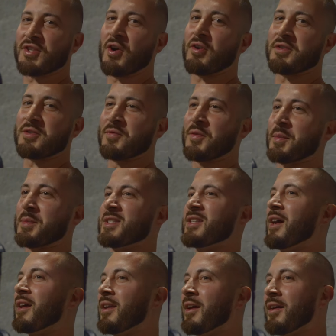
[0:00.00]
just coach you from the
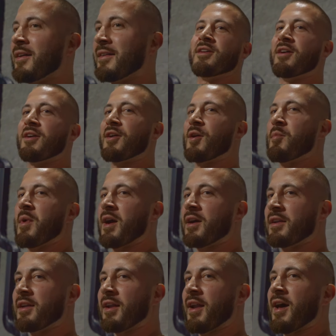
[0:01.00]
sideline. Yeah, come
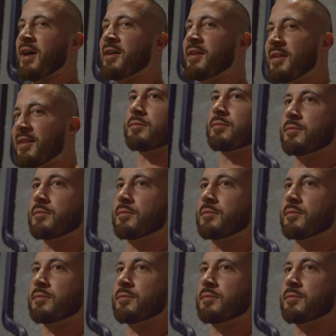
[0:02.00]
back in the light.